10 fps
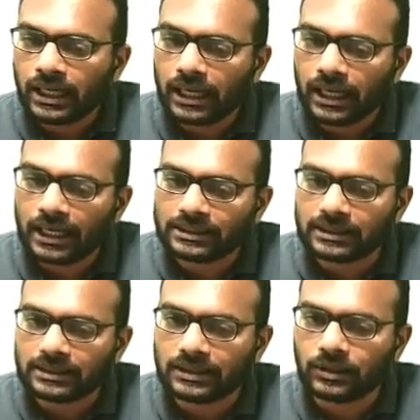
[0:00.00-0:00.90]
h
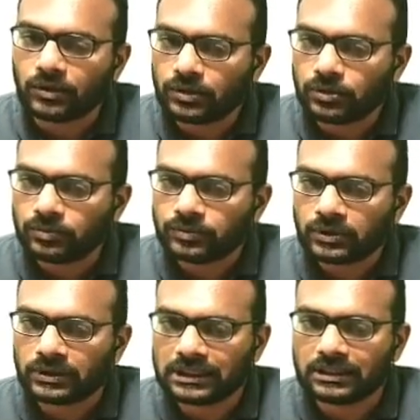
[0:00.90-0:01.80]
is equal to,
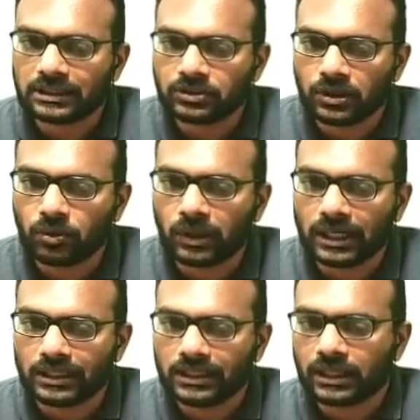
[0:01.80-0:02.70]
since there is only
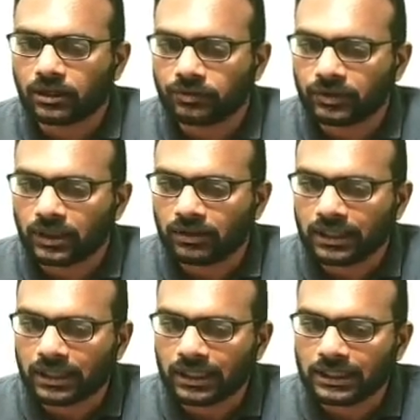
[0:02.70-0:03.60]
one degree of freedom, you
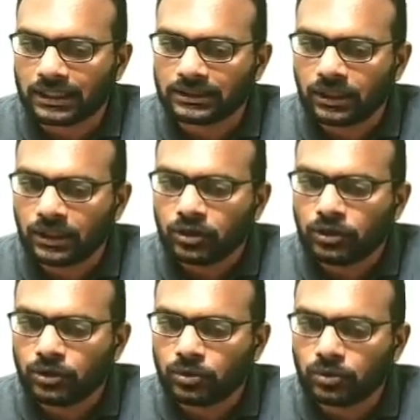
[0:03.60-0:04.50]
can write as
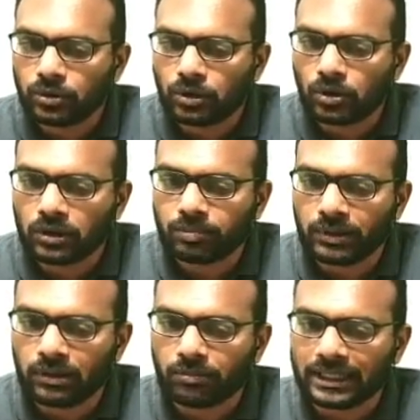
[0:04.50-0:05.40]
q dot
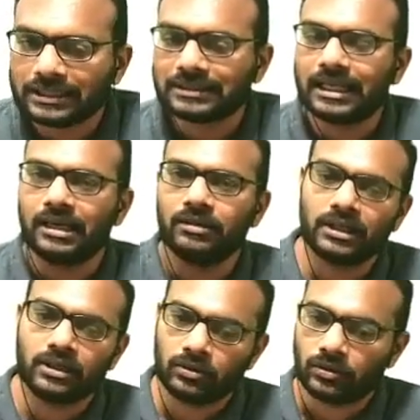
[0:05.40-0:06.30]
p minus l. You
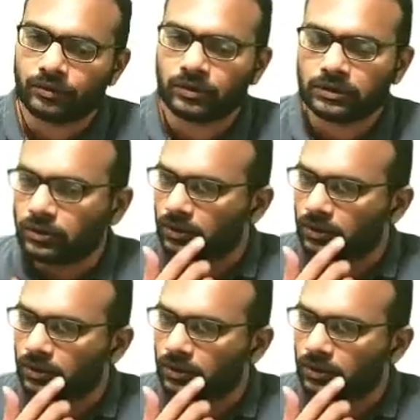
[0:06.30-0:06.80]
can of course do